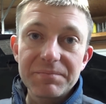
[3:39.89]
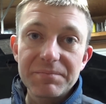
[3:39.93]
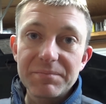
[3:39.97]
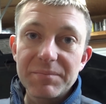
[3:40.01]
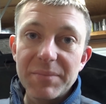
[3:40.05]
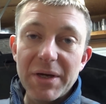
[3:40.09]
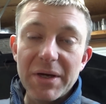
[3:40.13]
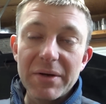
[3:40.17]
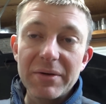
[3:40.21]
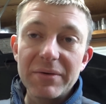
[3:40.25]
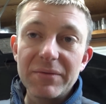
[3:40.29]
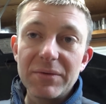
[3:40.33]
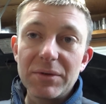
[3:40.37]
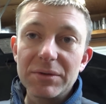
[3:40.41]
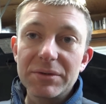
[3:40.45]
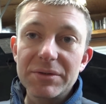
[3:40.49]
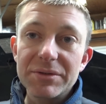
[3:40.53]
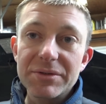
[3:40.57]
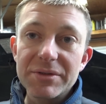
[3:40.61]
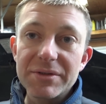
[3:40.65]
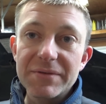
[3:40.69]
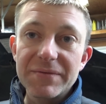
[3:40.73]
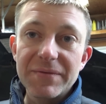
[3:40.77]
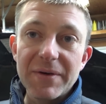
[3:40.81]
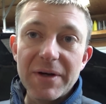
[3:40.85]
Battery voltage
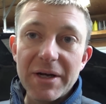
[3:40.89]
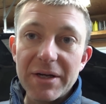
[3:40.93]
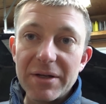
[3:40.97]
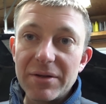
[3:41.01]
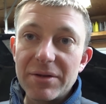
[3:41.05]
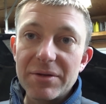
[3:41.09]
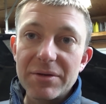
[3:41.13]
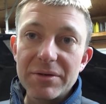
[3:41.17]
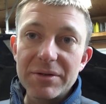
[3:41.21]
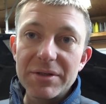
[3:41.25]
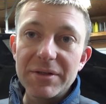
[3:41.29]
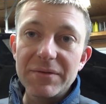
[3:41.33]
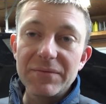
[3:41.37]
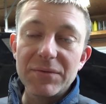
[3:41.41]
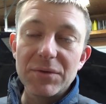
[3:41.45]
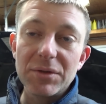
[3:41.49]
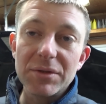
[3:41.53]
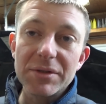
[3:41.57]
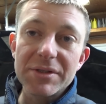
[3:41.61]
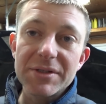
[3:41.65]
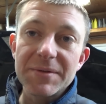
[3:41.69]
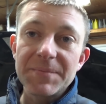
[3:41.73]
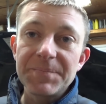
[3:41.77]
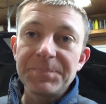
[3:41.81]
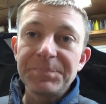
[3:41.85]
is fine, 13
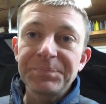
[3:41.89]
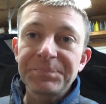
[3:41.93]
volts.